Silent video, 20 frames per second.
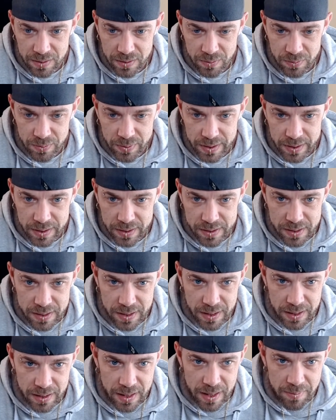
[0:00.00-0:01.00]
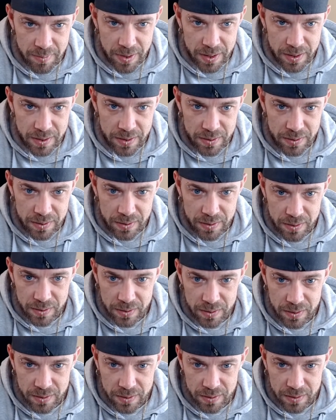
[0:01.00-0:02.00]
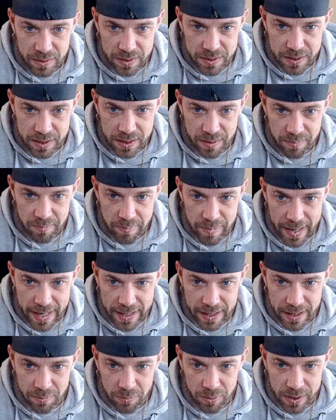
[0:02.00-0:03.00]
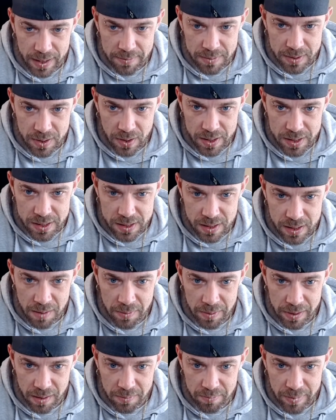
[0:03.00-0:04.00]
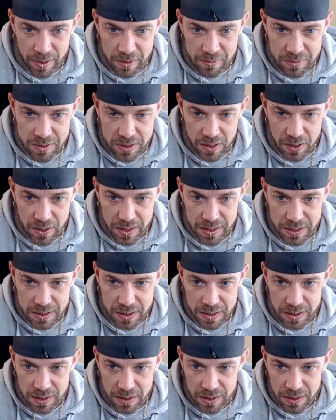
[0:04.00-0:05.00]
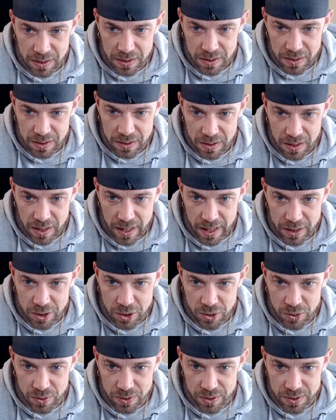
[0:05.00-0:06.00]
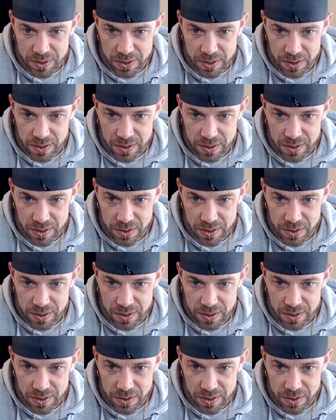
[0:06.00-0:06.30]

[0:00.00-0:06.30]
We can stick them in. Let's get them padded up. We'll get them nice and armored up, both sides. Extras.